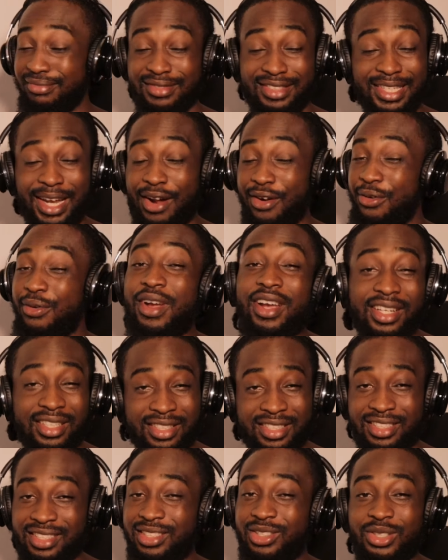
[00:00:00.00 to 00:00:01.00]
Direct,
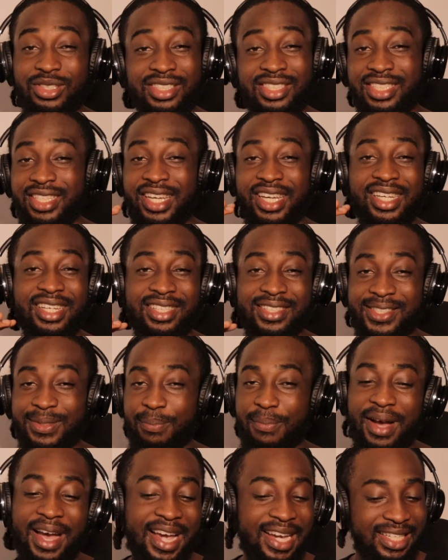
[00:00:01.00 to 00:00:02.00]
he's just saying his
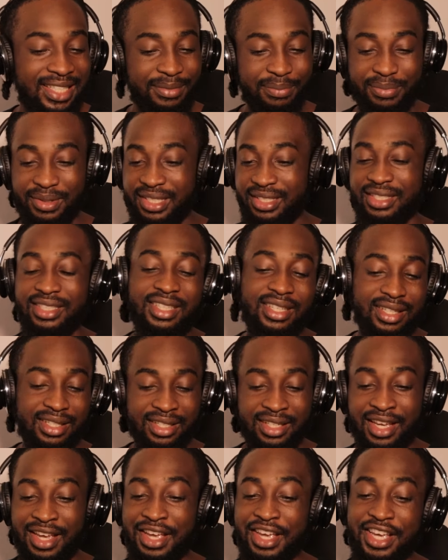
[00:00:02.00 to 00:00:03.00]
mind, basically.
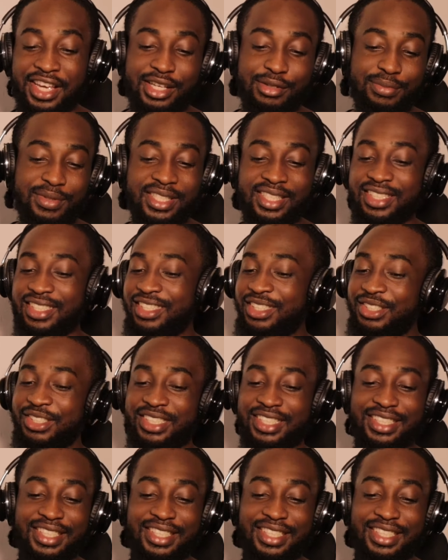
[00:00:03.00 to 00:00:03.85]
He's basically just